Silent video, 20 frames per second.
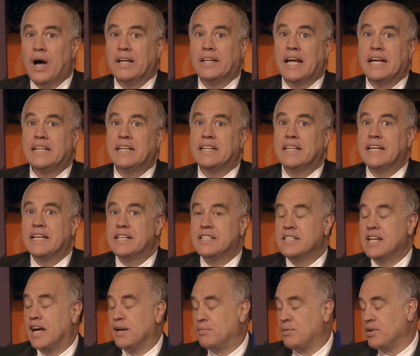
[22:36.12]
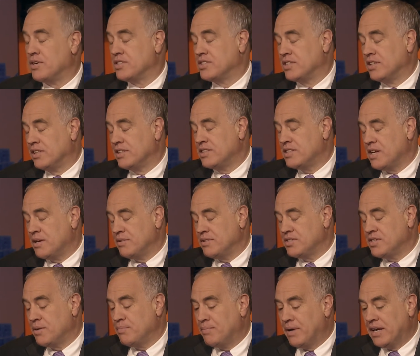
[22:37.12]
I'd like to think it's not personal. some
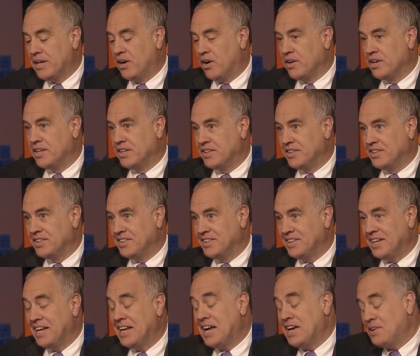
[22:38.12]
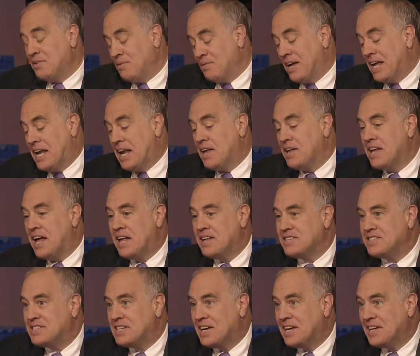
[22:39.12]
You'd like argue. to think, and I oh, and I'll,
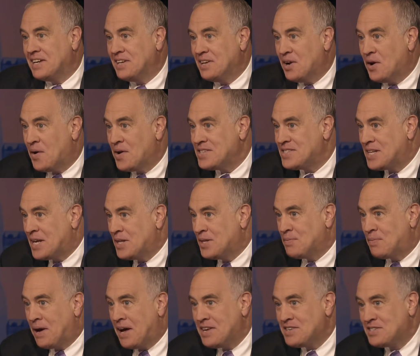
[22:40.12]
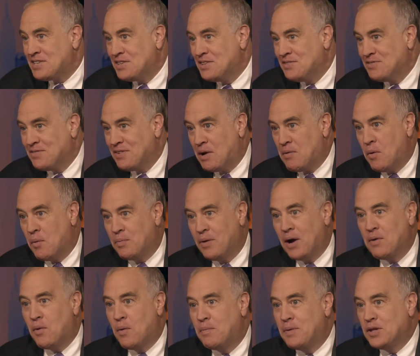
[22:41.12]
stay. You know, I'll stay the positive. I, will, okay.
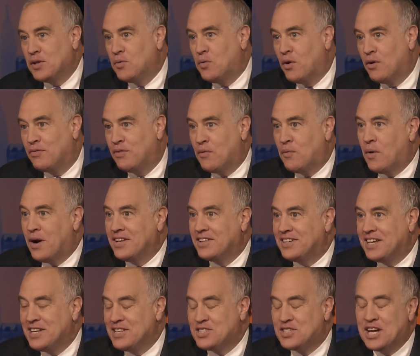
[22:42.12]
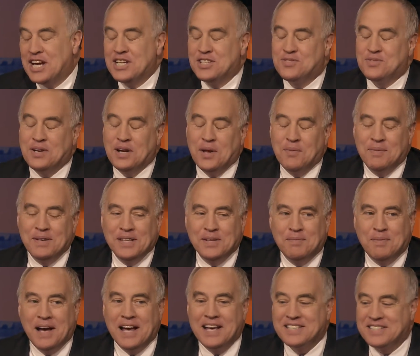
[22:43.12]
I won't be the wolf of 110 State Street. I'll be the
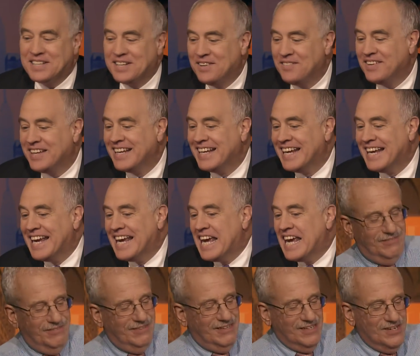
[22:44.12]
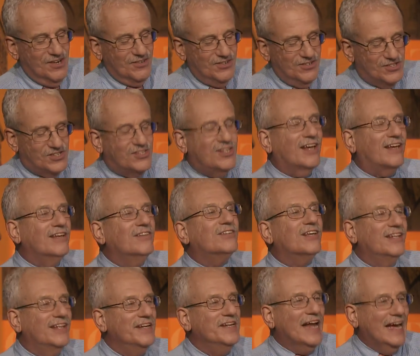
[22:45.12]
positive. Okay, you know, you're sticking to
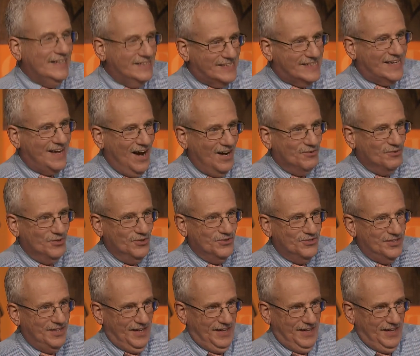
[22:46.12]
the nice guy routine.